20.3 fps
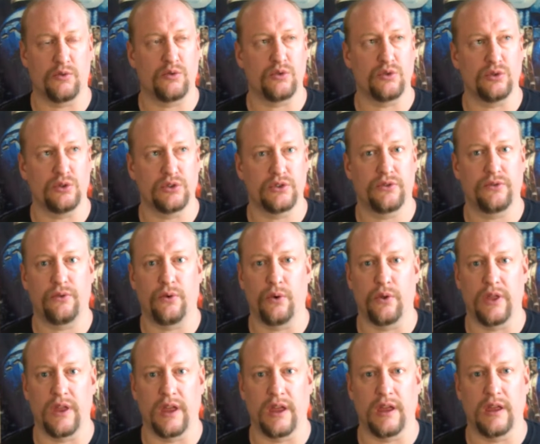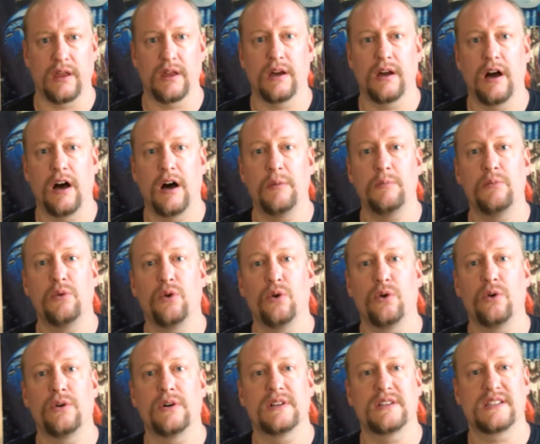rules for the
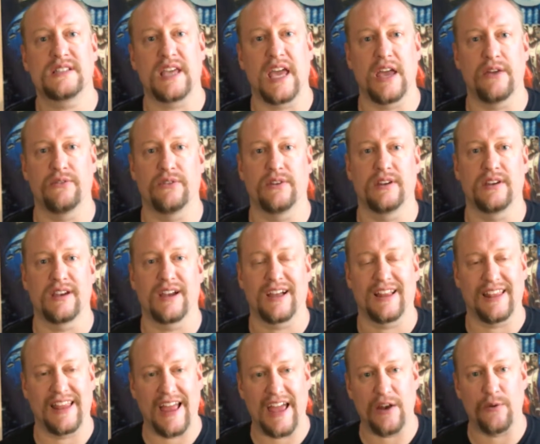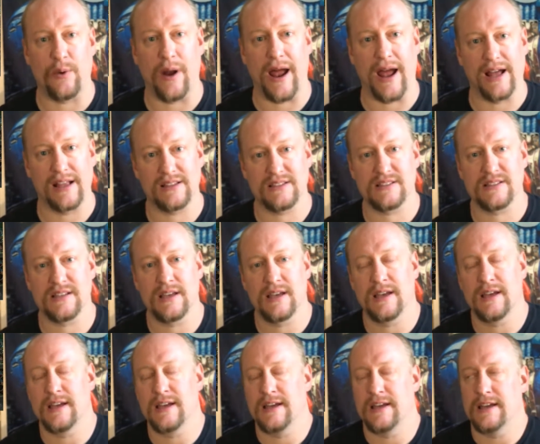humble Skaven Clanrats.
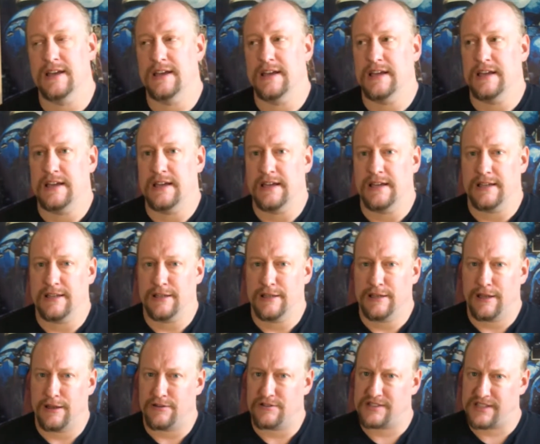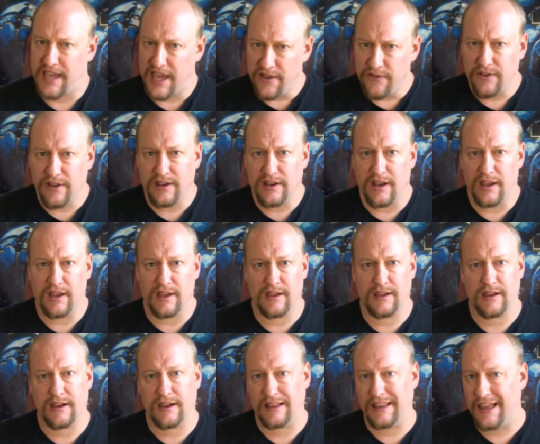Now, Skaven
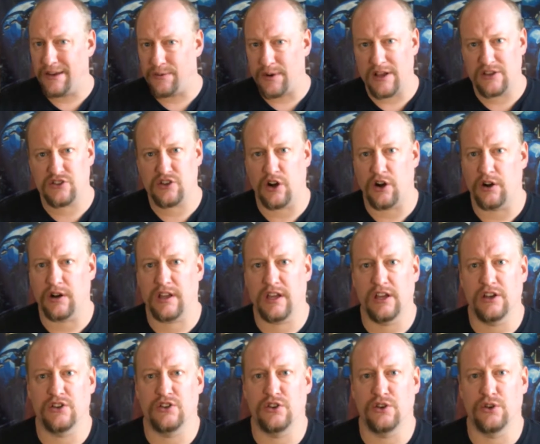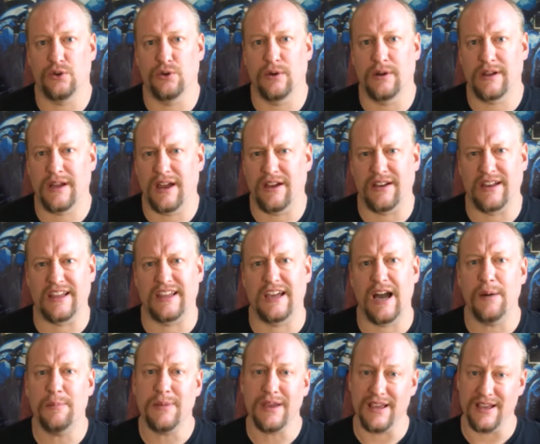Clanrats are akin to kind of
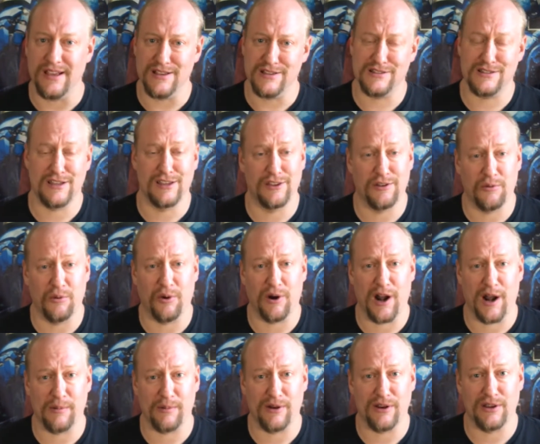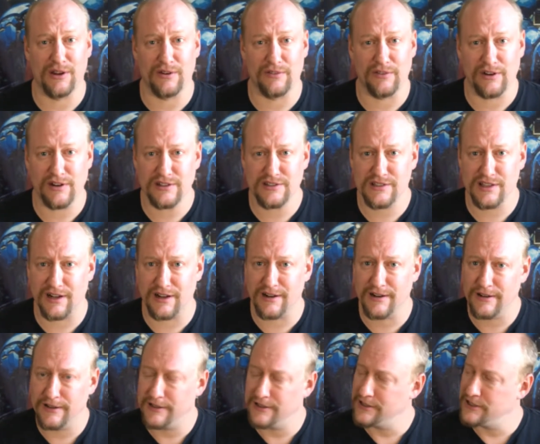gummies in the Warhammer universe.
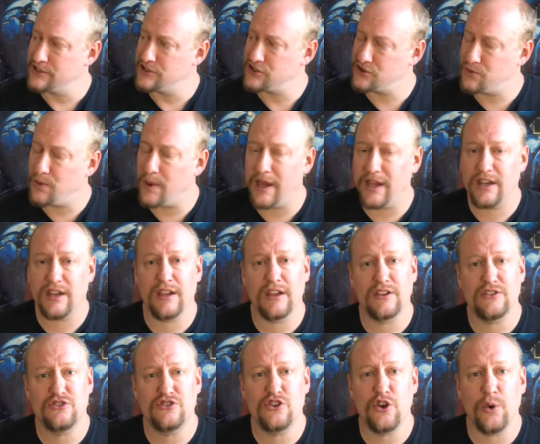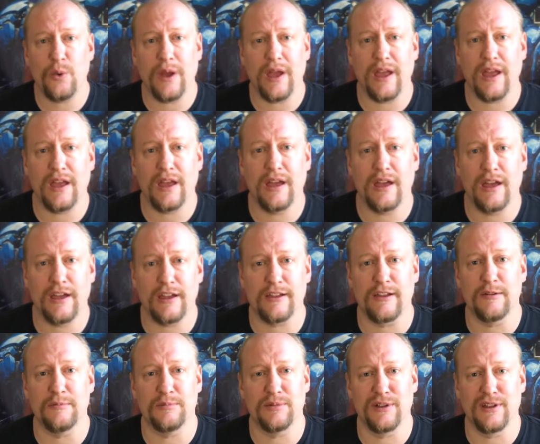They're sweet, chewy, and
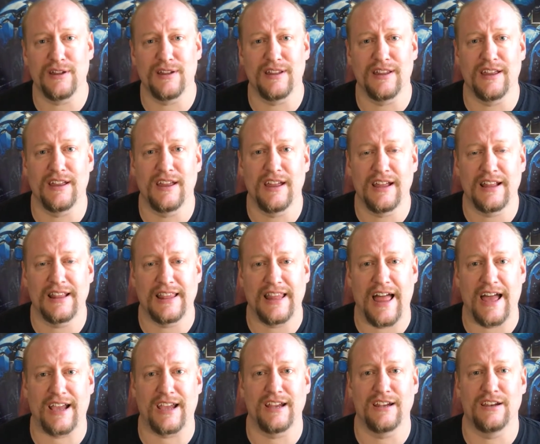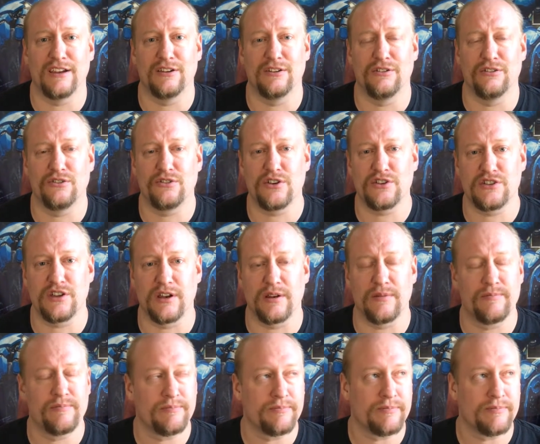completely lacking in nutrition.